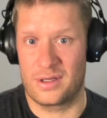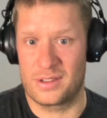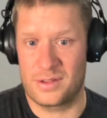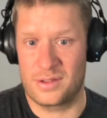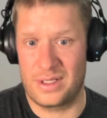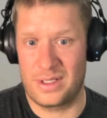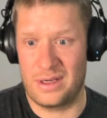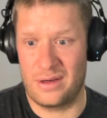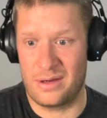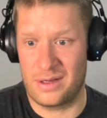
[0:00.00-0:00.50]
So
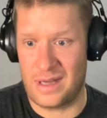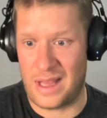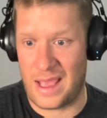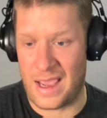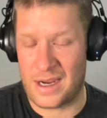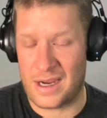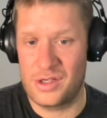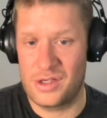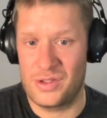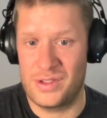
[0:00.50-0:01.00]
here it
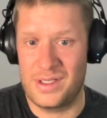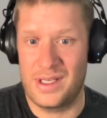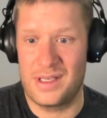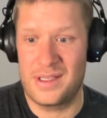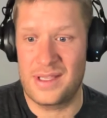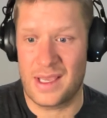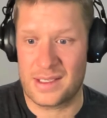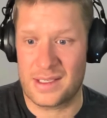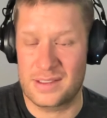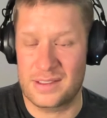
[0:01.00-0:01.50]
accurately
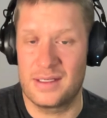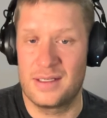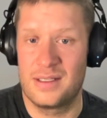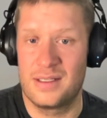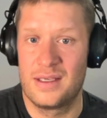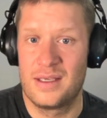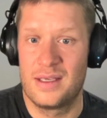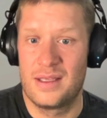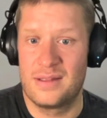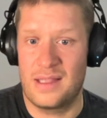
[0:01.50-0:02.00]
detected
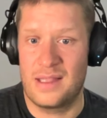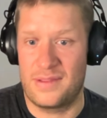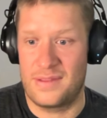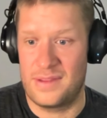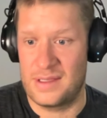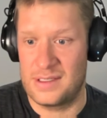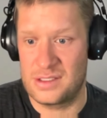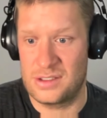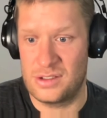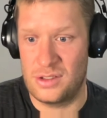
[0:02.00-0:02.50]
that
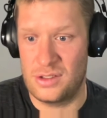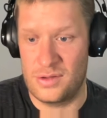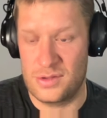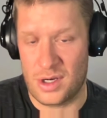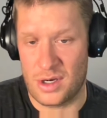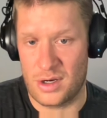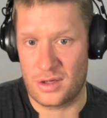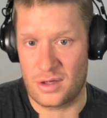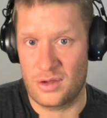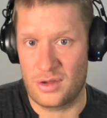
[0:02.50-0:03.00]
this news
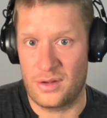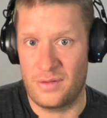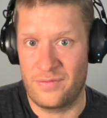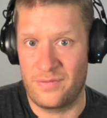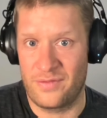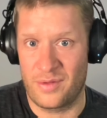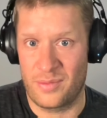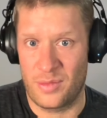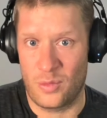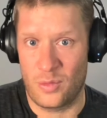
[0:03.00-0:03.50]
article
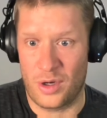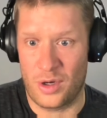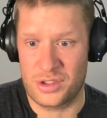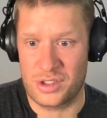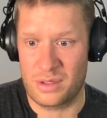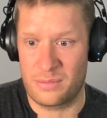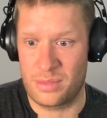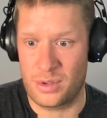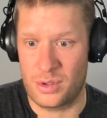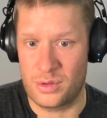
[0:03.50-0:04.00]
from the
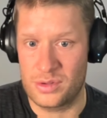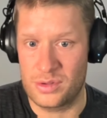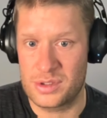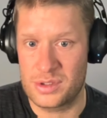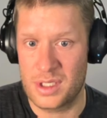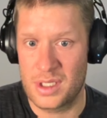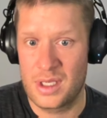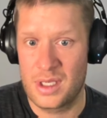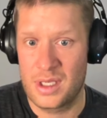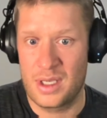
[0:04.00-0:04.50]
Washington Post,
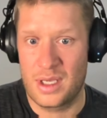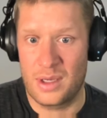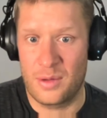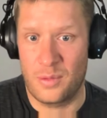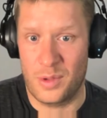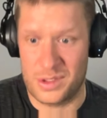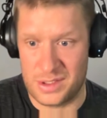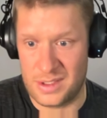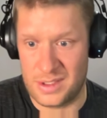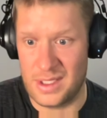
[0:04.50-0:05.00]

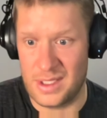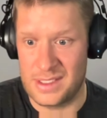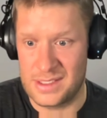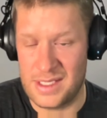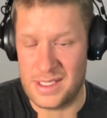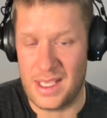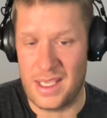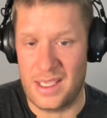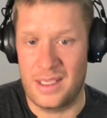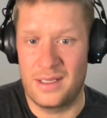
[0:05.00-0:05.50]
which they
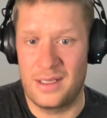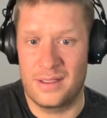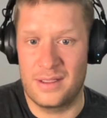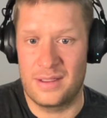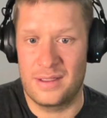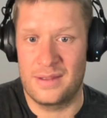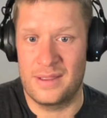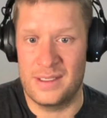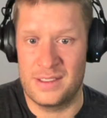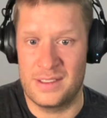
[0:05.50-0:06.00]
state
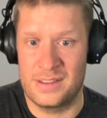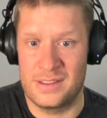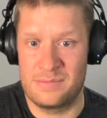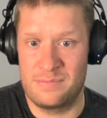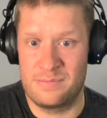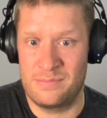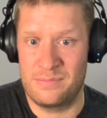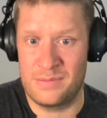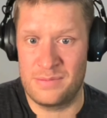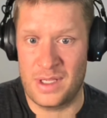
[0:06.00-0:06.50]
is
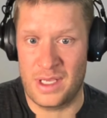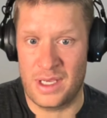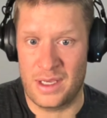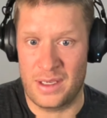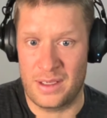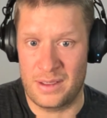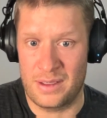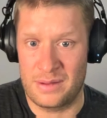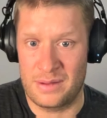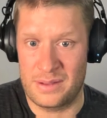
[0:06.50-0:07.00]

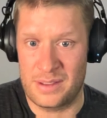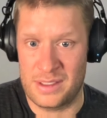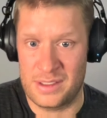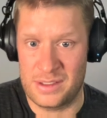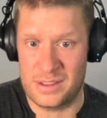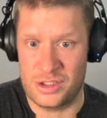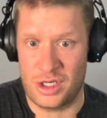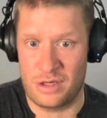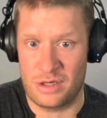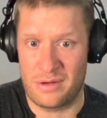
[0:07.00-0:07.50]

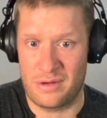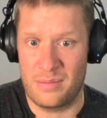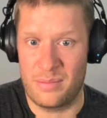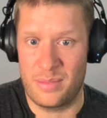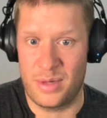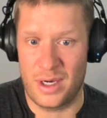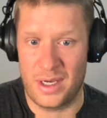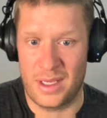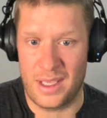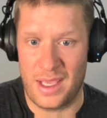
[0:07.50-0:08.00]
generated
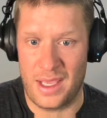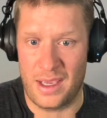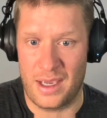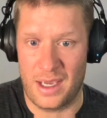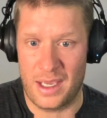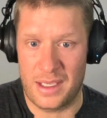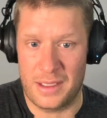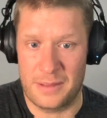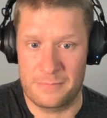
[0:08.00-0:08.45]
by AI.